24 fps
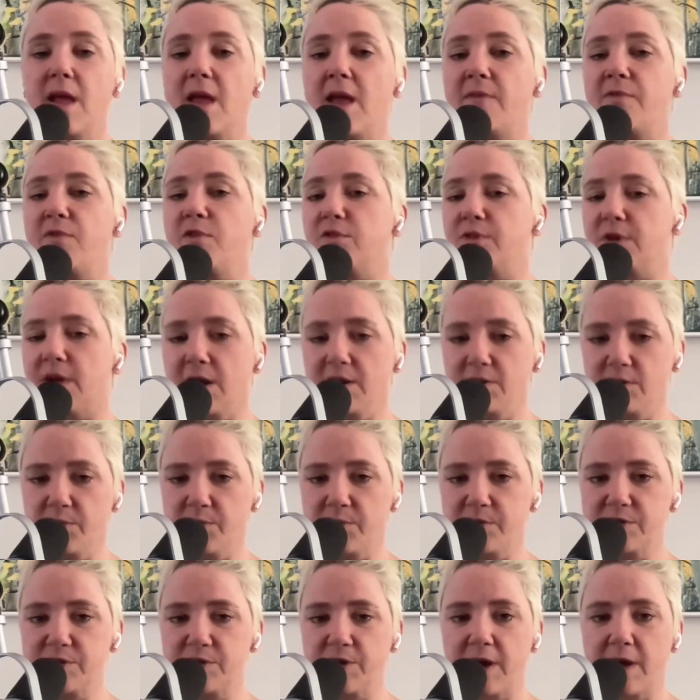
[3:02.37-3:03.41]
If your doctor
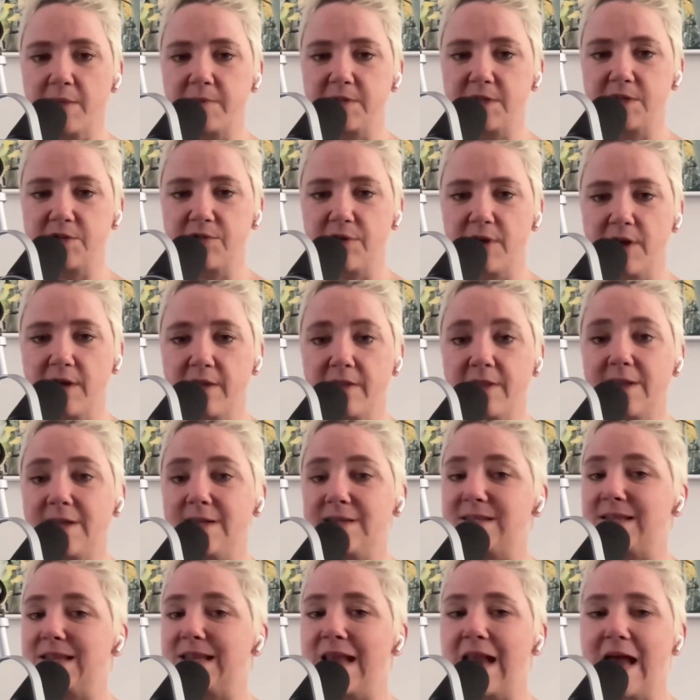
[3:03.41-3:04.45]
prescribes a drug that
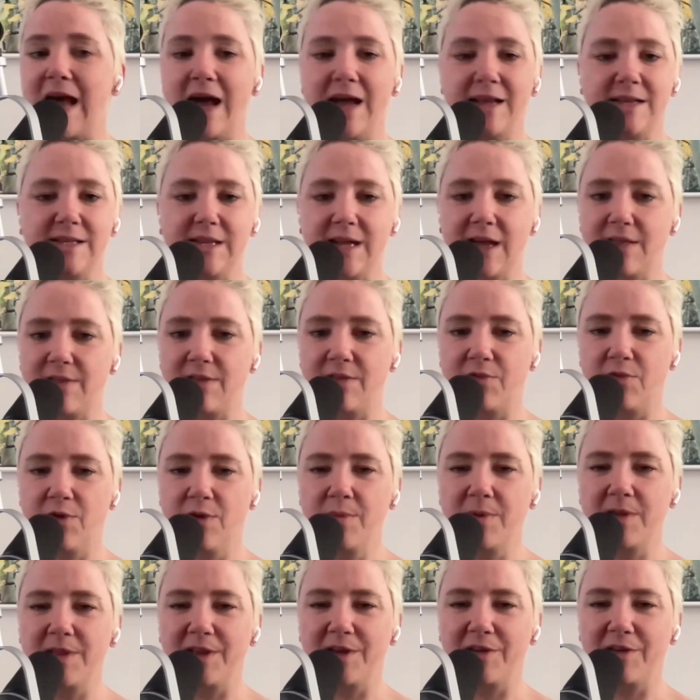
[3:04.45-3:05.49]
is not on the
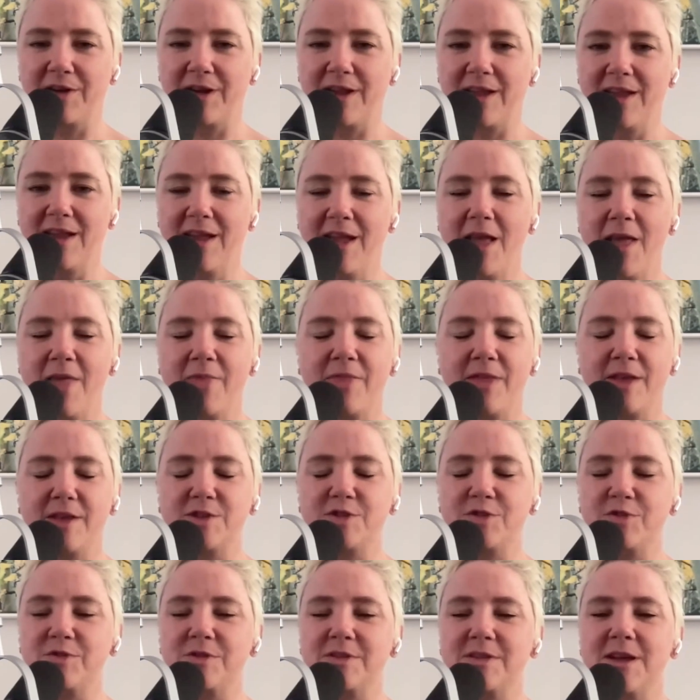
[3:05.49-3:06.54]
formulary, the
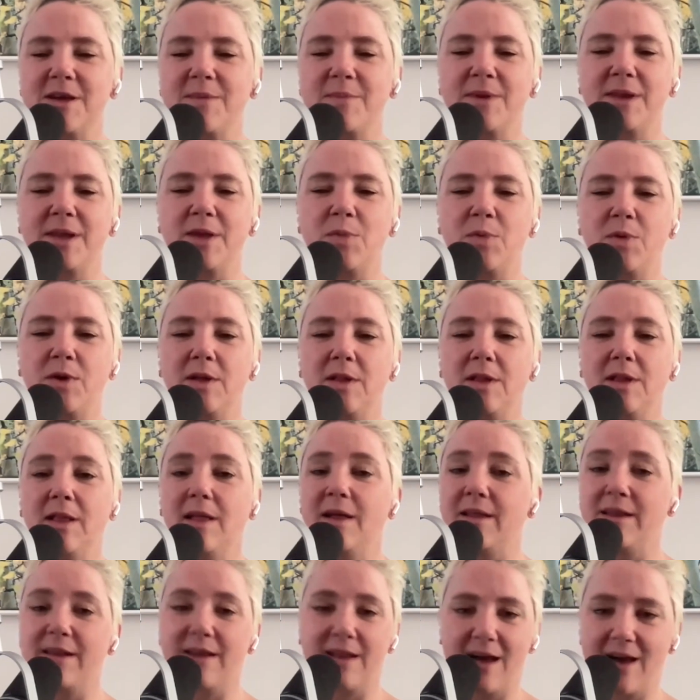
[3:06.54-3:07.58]
insurance company
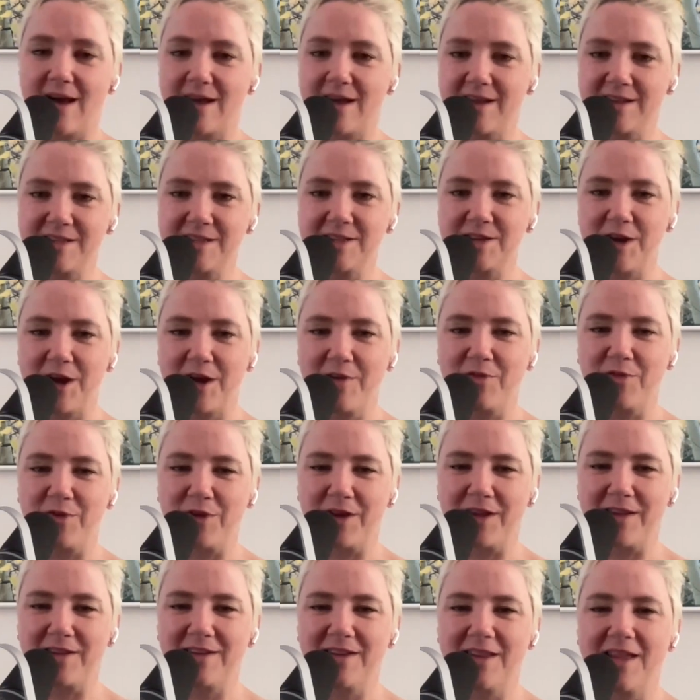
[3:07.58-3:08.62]
will not cover
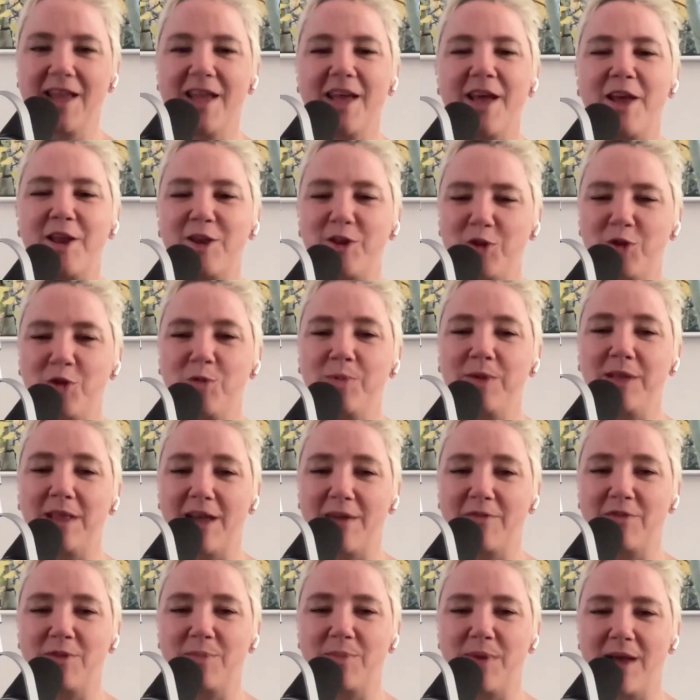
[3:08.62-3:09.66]
it, and you'll be
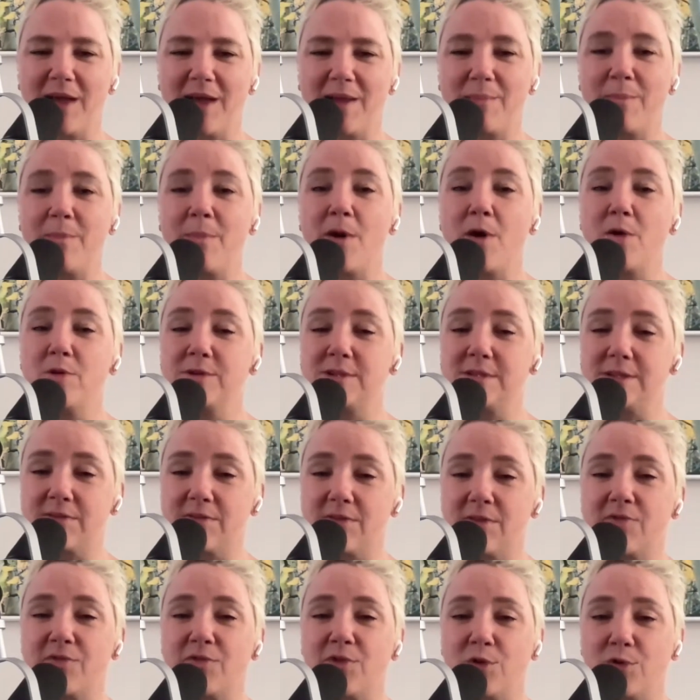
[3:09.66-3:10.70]
left to pay most of
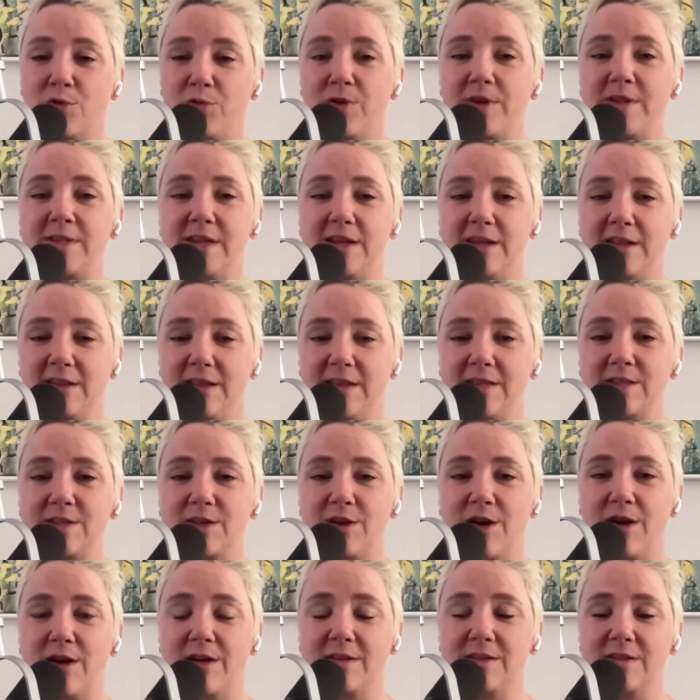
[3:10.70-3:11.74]
the full retail list
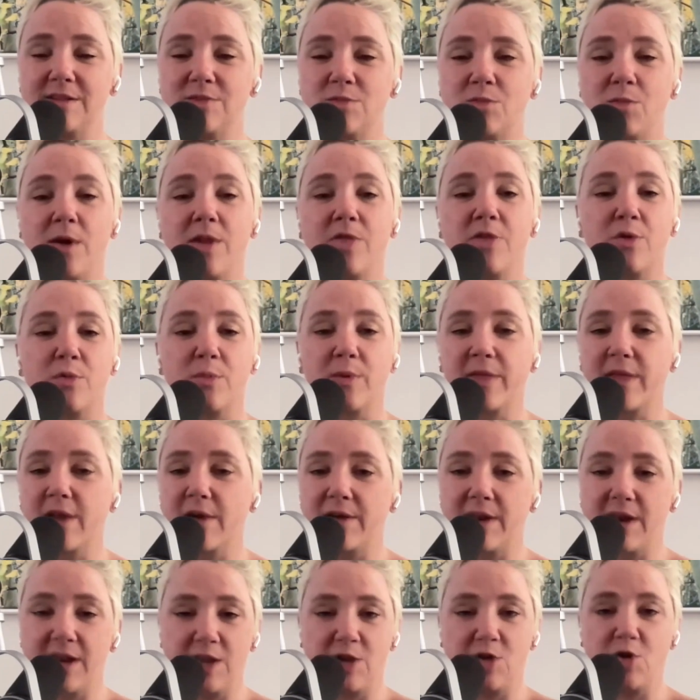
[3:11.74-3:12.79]
cost with or
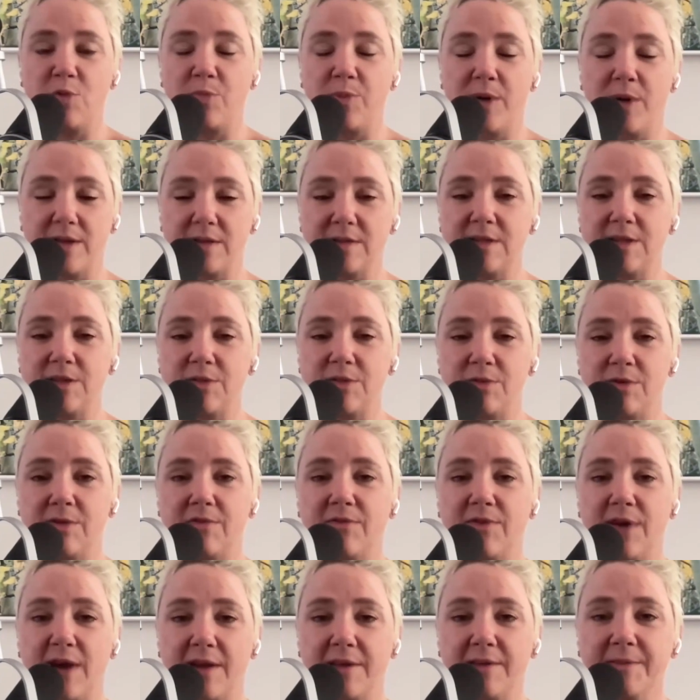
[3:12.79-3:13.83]
without any coupons that you can
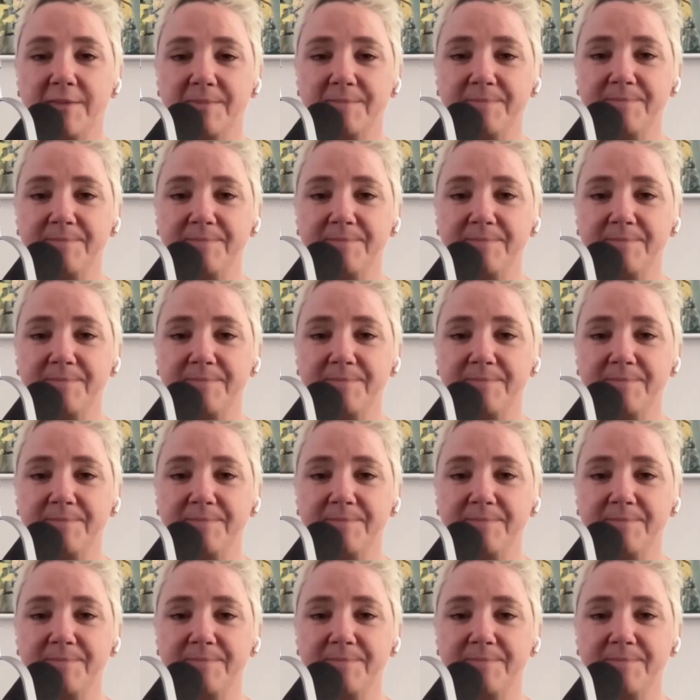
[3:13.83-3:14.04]
find.